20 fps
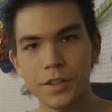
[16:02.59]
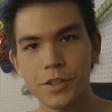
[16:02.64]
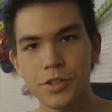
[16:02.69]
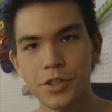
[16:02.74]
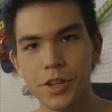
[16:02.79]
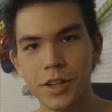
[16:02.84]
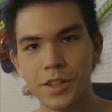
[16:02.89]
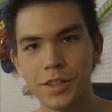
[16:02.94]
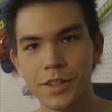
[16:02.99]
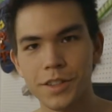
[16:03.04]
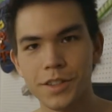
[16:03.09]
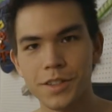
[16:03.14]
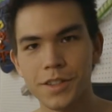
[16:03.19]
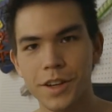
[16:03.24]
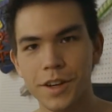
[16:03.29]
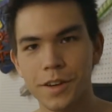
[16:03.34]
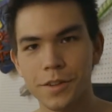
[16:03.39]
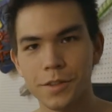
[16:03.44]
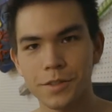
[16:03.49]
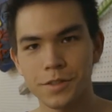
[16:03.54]
Check this
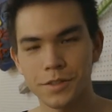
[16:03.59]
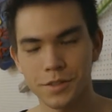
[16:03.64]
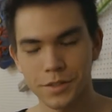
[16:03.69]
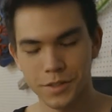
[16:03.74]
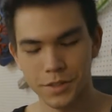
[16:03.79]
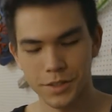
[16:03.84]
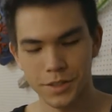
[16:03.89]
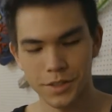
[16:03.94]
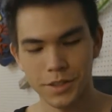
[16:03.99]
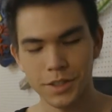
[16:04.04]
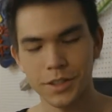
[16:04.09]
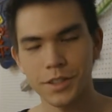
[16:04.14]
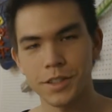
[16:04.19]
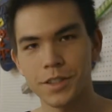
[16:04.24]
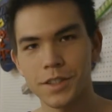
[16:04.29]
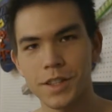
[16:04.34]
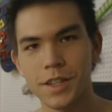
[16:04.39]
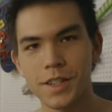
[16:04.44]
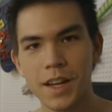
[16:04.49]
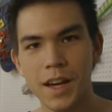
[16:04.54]
out. This
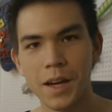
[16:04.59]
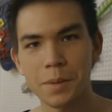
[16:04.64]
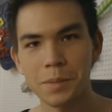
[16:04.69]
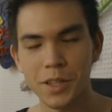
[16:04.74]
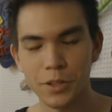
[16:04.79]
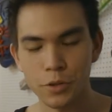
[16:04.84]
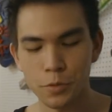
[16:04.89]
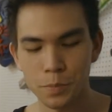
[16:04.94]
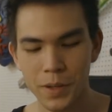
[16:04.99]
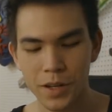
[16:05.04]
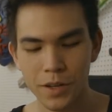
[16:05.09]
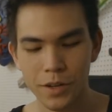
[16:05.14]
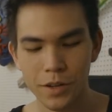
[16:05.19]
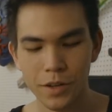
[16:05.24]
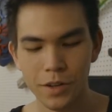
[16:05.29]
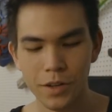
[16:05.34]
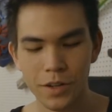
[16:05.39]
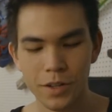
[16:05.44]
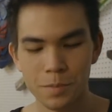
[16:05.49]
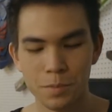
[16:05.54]
is the time that you put it
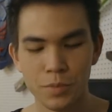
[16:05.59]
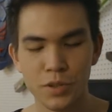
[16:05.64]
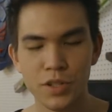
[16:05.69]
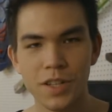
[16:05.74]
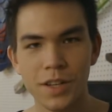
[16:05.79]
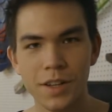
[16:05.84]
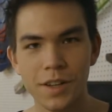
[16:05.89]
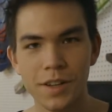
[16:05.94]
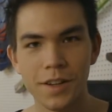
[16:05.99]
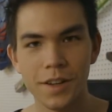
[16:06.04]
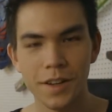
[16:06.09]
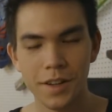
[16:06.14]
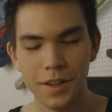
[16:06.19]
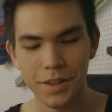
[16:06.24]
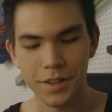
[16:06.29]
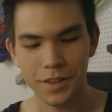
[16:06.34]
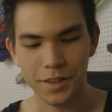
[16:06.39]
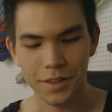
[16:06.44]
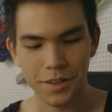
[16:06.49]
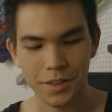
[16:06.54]
on and pretend
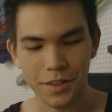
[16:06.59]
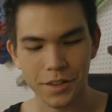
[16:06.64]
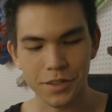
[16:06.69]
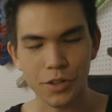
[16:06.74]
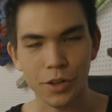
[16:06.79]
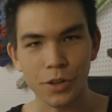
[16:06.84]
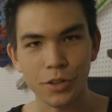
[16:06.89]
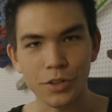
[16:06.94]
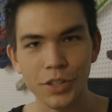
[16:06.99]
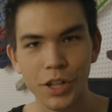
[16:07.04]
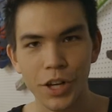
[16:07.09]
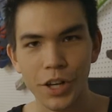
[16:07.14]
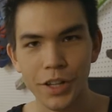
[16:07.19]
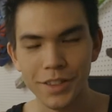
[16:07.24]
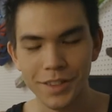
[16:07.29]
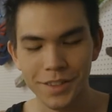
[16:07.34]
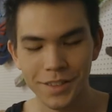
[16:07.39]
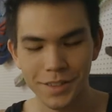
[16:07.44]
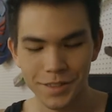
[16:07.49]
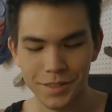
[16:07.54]
it's all
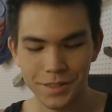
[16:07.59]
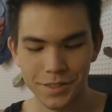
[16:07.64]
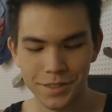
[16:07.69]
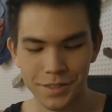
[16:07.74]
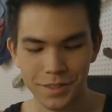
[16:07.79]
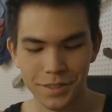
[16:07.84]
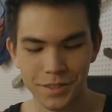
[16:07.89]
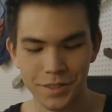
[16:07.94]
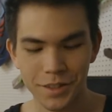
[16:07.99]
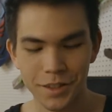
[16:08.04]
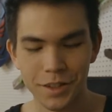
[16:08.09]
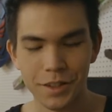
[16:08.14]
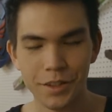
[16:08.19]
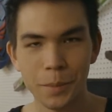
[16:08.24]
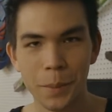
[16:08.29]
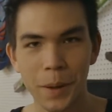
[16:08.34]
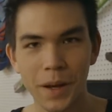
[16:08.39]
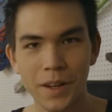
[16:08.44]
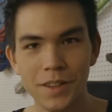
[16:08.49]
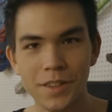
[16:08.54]
done and all the
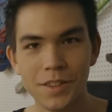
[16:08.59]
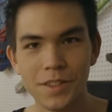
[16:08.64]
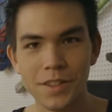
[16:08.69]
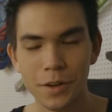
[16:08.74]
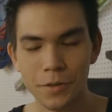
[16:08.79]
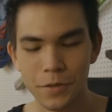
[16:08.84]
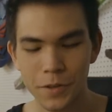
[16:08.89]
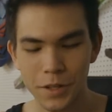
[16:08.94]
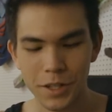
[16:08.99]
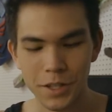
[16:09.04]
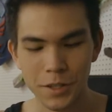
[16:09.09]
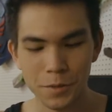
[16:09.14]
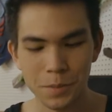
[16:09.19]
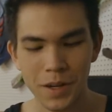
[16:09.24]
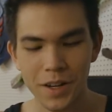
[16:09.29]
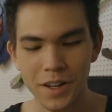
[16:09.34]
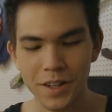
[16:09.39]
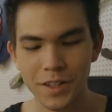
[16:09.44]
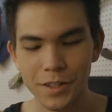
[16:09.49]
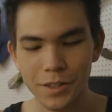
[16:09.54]
pain and suffering is
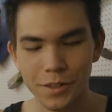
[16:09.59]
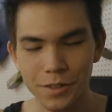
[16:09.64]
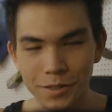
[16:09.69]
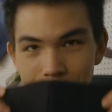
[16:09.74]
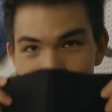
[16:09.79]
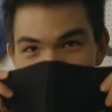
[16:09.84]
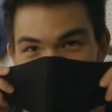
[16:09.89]
behind you.